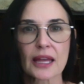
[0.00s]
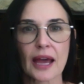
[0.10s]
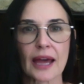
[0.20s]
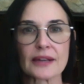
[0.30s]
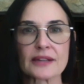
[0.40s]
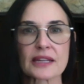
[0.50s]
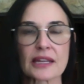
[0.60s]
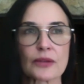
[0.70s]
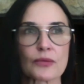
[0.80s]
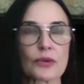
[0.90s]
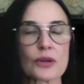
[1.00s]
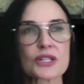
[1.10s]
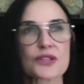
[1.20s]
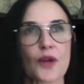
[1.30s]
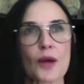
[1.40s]
and it was
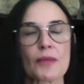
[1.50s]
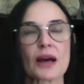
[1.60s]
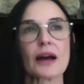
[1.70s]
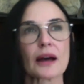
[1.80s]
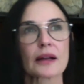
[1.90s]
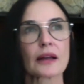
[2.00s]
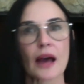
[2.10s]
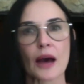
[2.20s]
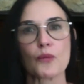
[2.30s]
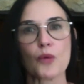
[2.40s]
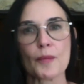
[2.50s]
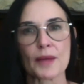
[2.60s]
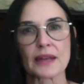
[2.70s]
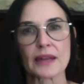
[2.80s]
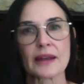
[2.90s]
from a
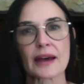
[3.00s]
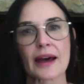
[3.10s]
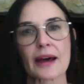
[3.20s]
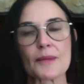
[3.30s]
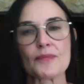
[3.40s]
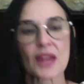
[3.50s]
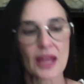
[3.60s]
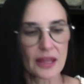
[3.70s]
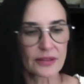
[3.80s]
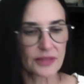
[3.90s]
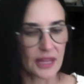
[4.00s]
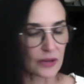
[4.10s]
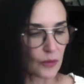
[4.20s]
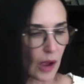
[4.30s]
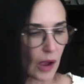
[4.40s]
woman that
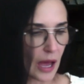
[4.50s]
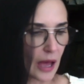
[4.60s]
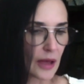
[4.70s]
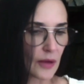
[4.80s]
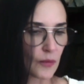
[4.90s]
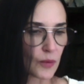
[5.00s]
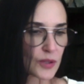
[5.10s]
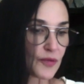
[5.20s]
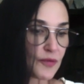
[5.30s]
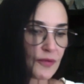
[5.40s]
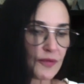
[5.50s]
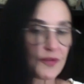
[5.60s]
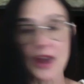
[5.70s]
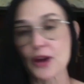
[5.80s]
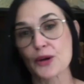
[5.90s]
was
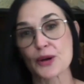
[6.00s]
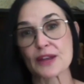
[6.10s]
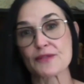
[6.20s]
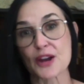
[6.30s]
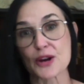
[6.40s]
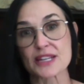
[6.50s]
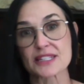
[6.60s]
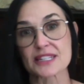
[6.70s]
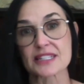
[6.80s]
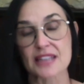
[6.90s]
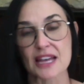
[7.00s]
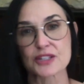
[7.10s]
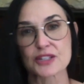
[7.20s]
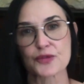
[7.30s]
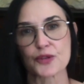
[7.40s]
very, very
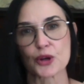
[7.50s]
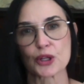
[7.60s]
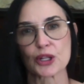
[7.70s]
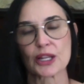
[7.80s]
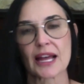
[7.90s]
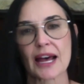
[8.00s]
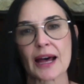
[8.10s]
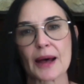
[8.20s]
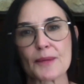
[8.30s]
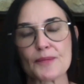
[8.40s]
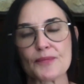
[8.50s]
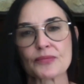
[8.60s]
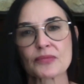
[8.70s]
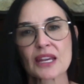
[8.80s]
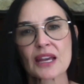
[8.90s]
successful.
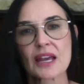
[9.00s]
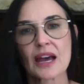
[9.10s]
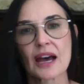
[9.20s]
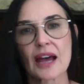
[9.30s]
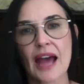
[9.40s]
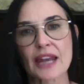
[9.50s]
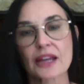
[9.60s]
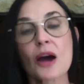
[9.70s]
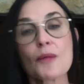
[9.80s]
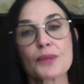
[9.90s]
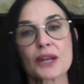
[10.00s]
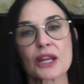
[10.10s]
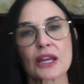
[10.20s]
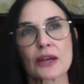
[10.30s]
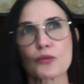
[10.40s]
Had a
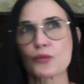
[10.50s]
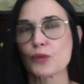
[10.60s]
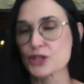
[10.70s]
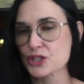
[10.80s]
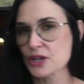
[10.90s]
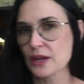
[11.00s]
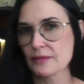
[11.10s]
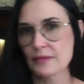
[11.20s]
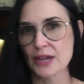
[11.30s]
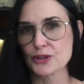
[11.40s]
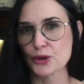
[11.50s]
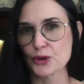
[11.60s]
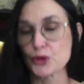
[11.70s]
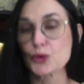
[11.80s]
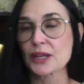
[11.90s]
company which I don't.
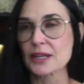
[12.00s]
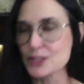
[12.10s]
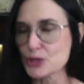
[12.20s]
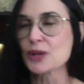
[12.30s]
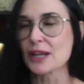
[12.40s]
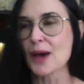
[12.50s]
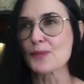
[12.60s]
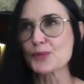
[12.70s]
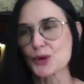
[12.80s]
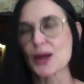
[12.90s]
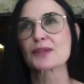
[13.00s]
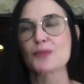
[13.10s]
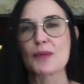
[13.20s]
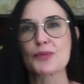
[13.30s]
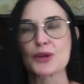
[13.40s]
You can help correct
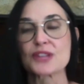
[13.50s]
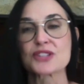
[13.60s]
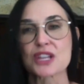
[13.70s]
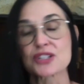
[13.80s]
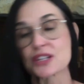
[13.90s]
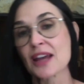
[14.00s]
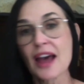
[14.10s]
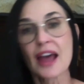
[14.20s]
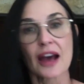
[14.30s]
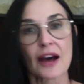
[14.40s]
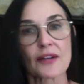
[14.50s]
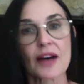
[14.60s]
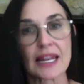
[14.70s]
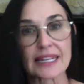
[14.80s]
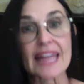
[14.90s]
my pronunciation. A
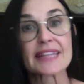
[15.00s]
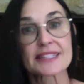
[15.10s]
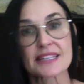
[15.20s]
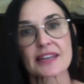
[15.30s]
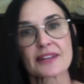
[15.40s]
Lenzi